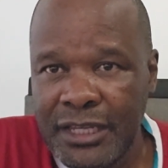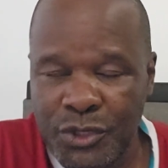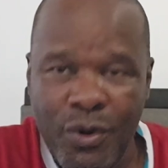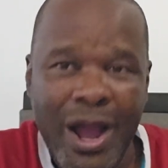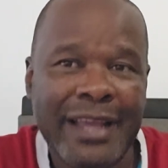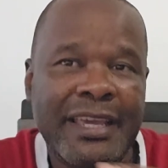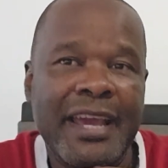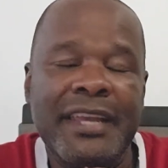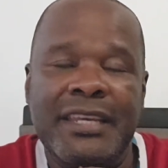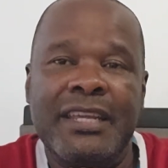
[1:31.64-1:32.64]
You
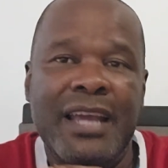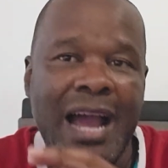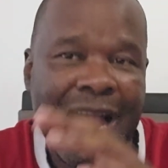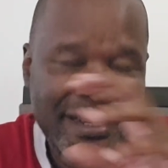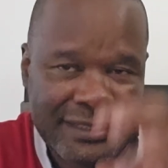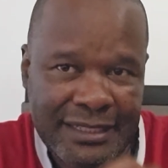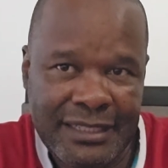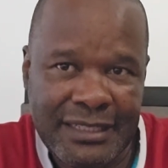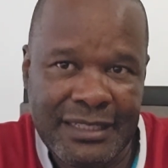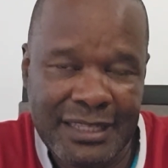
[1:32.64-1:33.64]
again ask
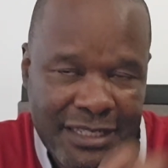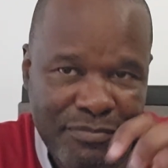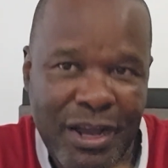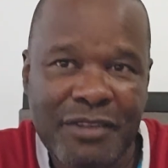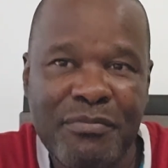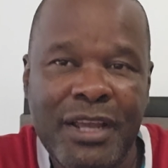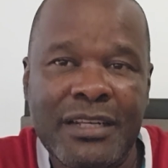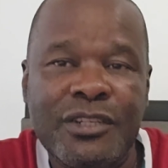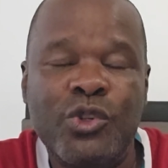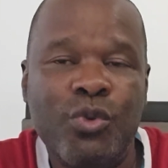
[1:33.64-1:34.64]
the
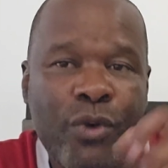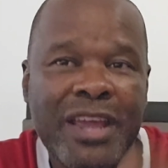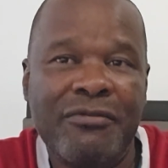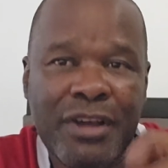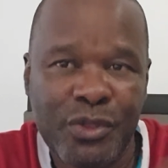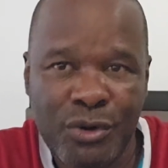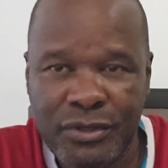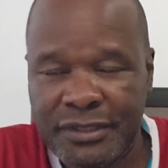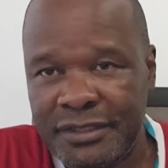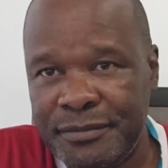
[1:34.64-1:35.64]
department to waive
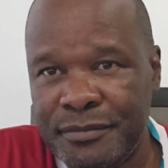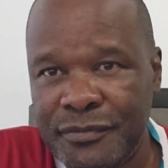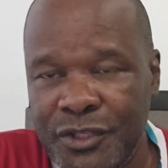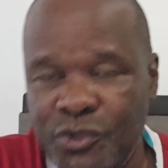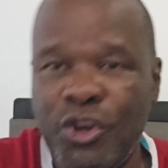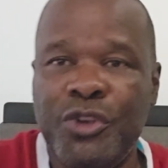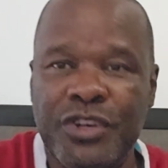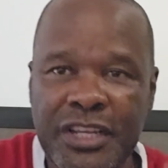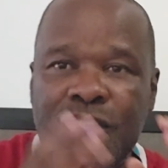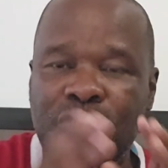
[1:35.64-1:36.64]
those. So you
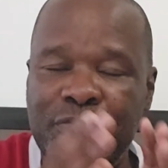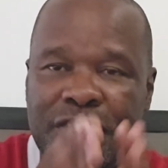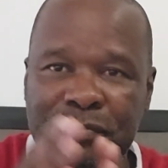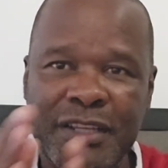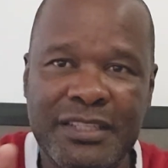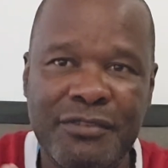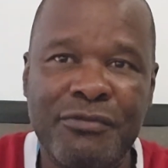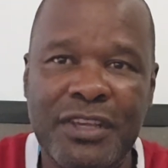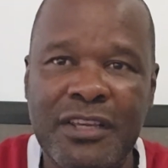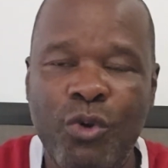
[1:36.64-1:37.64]
need to be
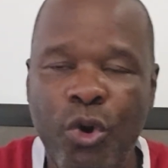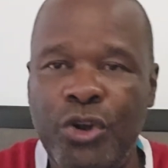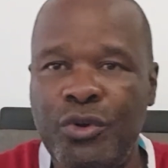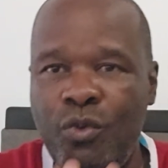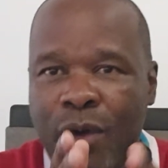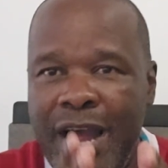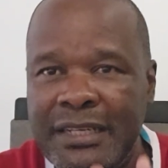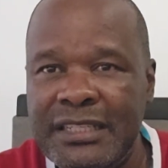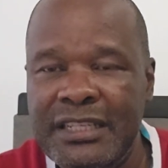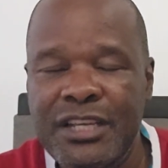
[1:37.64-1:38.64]
specific on
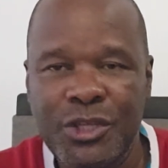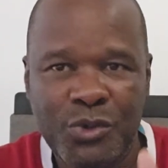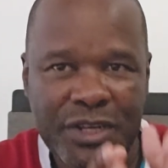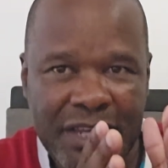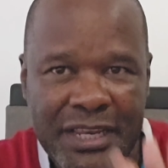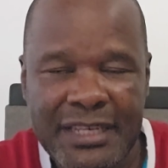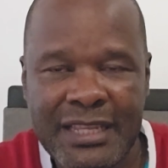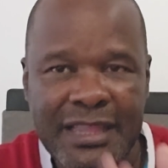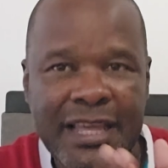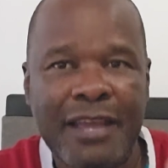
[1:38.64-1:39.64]
what you
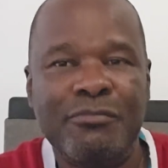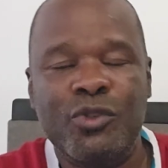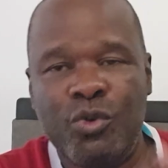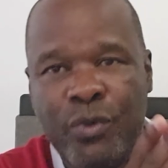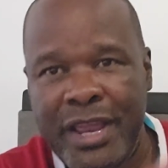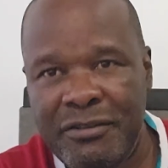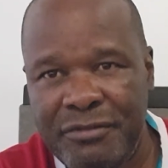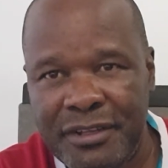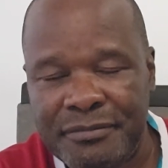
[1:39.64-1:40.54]
need them to waive.